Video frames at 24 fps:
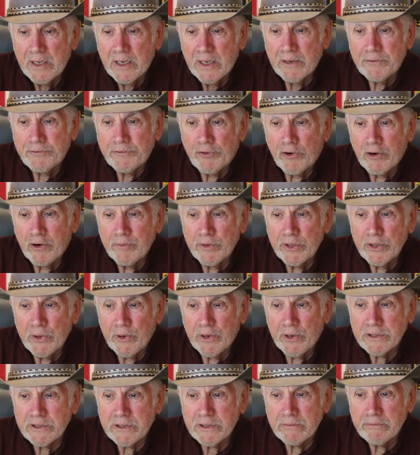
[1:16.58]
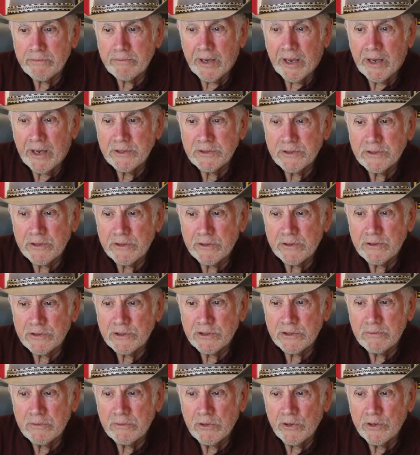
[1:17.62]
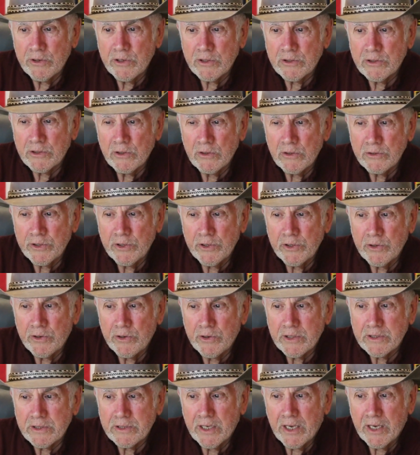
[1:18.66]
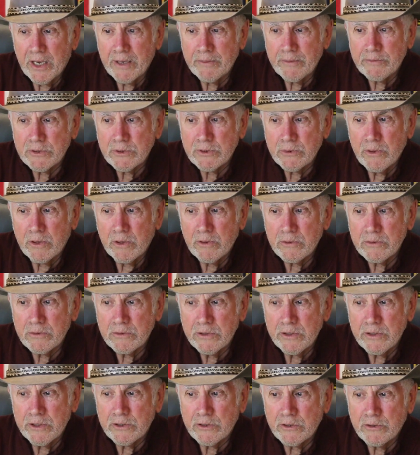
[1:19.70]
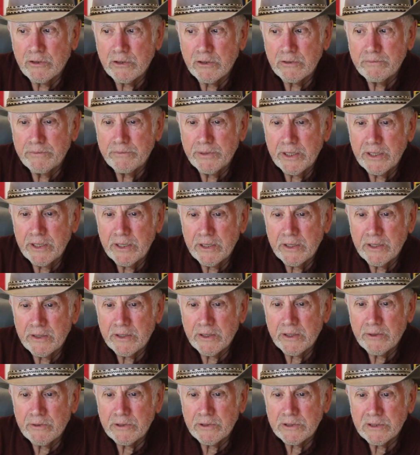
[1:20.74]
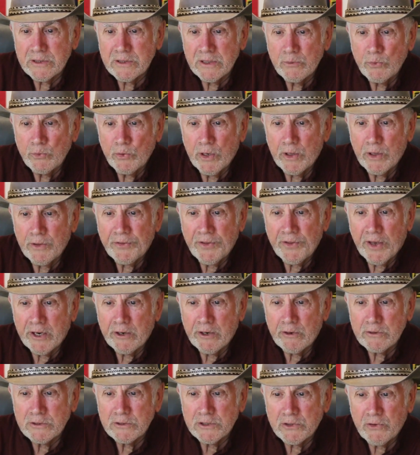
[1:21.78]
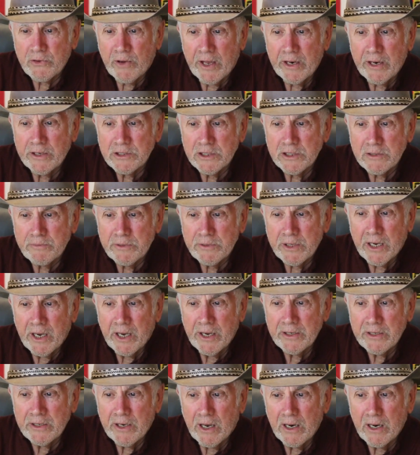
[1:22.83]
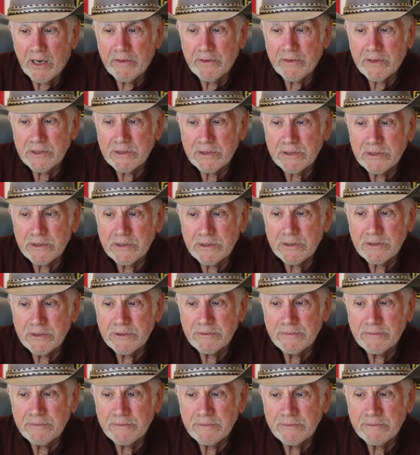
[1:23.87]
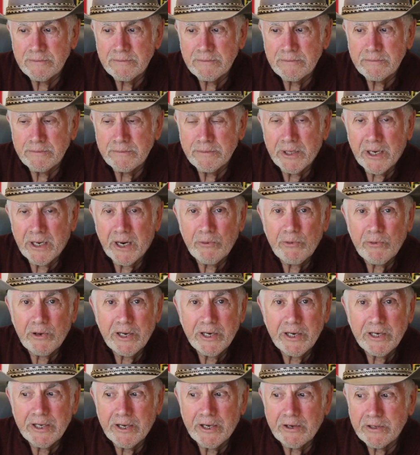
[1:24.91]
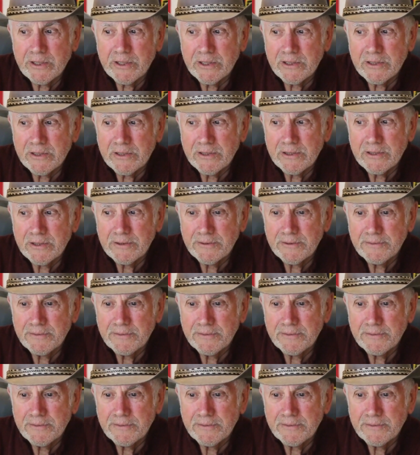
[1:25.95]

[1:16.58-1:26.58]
A former U.S. ambassador to Somalia told the New York Times, quote, it could be there is some well thought out strategy behind all of this, but I really doubt it.